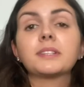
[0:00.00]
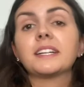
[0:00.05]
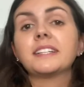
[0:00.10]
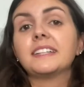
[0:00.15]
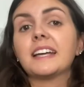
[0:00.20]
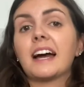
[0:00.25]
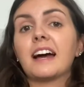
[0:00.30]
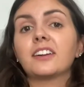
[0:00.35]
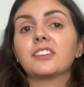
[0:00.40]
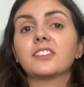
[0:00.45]

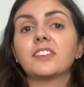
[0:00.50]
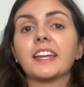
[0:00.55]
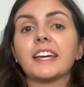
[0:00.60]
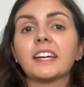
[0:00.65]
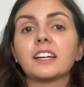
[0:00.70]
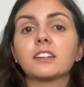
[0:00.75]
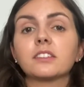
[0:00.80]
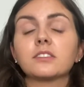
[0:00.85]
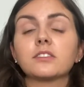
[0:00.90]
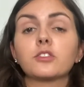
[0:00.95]
down like
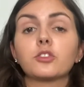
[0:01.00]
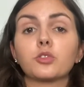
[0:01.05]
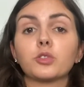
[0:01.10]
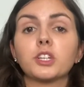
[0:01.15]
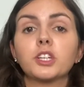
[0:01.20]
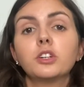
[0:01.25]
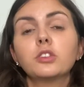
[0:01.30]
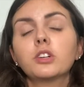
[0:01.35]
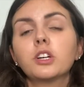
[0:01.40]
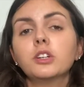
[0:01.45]

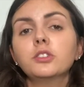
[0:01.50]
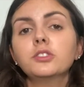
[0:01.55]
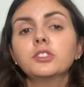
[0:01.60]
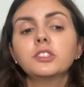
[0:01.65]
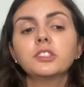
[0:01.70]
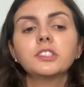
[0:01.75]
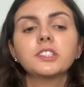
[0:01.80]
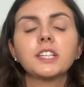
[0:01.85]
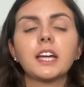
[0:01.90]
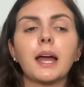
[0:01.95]
thrill coasters.